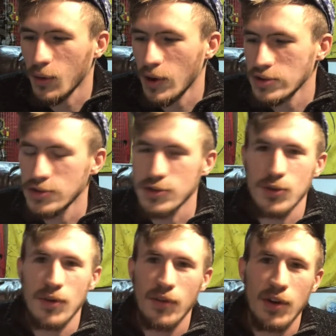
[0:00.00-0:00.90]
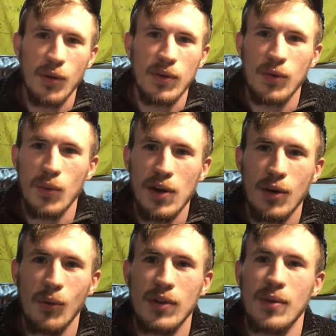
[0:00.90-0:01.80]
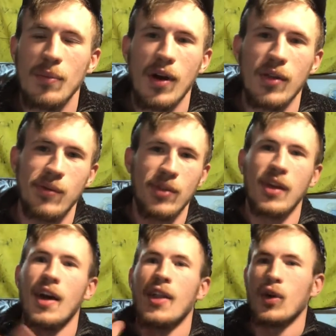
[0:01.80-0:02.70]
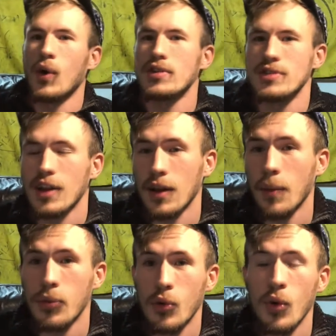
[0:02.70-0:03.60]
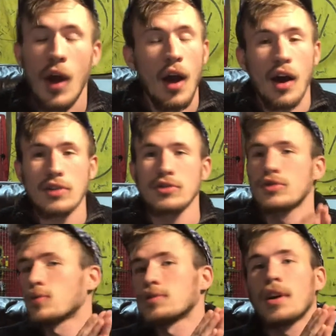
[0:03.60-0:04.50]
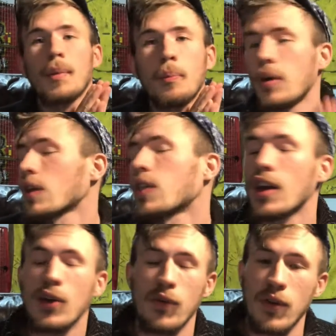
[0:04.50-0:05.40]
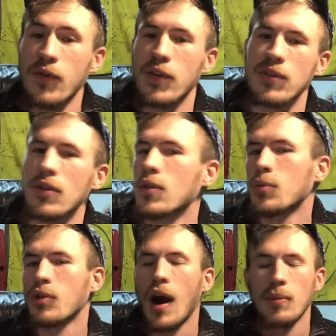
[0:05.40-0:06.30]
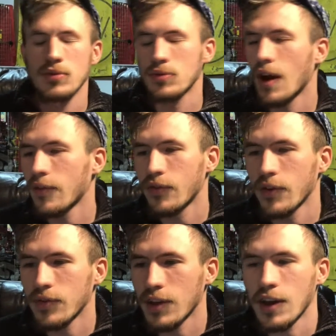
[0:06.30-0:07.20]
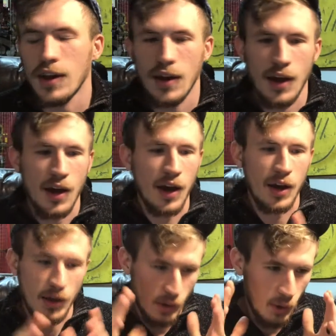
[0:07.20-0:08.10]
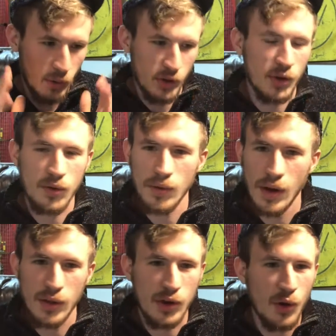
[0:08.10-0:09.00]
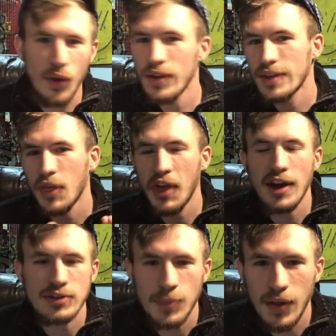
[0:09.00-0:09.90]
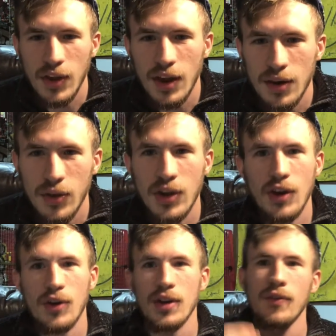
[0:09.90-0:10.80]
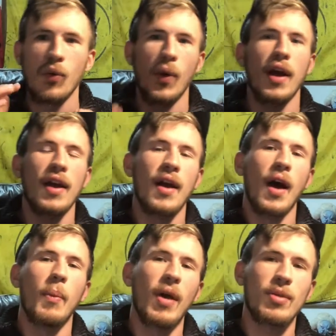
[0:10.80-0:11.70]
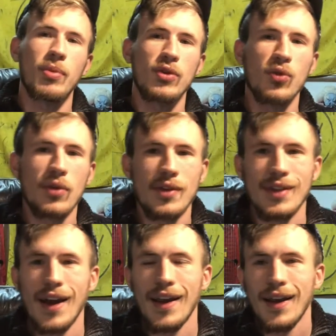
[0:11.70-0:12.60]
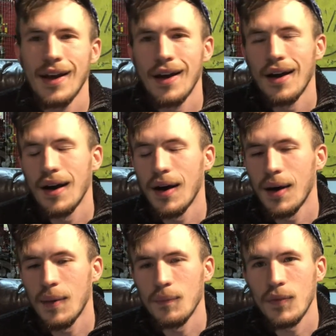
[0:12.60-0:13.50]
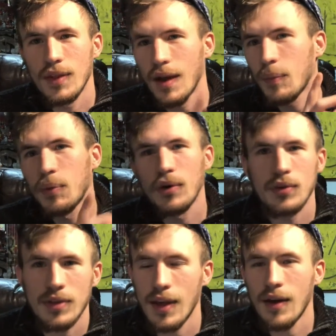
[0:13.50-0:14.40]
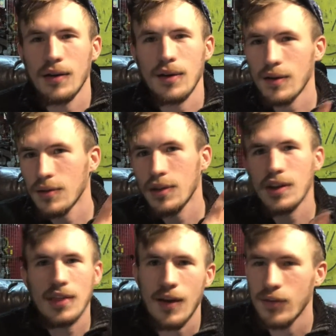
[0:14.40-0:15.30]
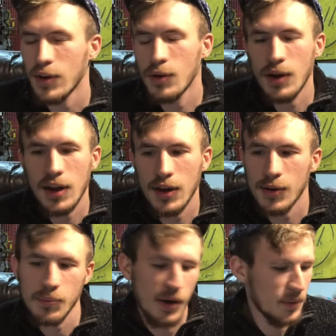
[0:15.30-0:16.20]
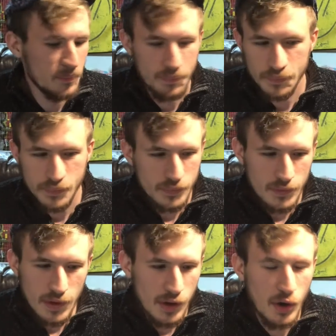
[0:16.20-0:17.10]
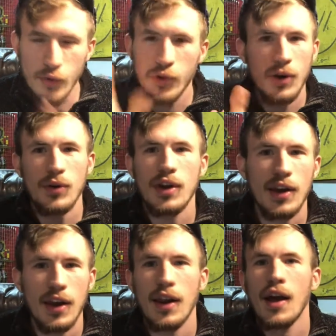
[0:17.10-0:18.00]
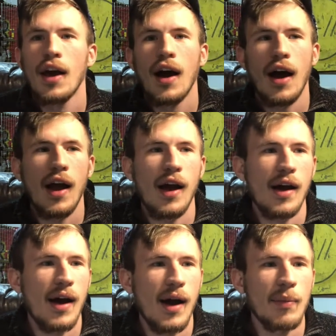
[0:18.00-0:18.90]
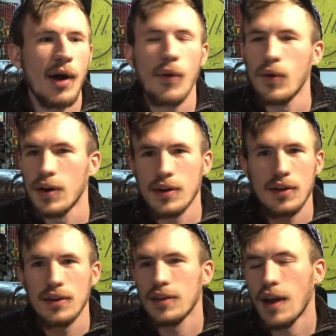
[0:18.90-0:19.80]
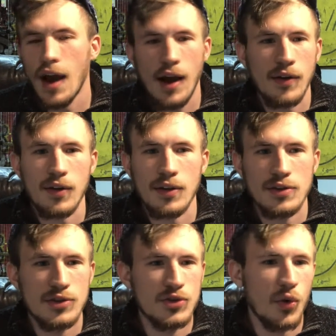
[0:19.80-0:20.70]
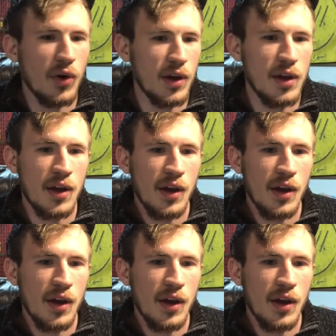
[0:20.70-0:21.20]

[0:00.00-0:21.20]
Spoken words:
questions, doing a video once a week or once a month with the questions that come through. I also just want to say a big thank you for the 15 subscribers. We're at 15. You know, the goal is 1,000 by the end of the year to give away a Best Spin Duel set. And I'll post that. I'll link that video right here. But you know, if we don't get it, I'm not worried, because I enjoy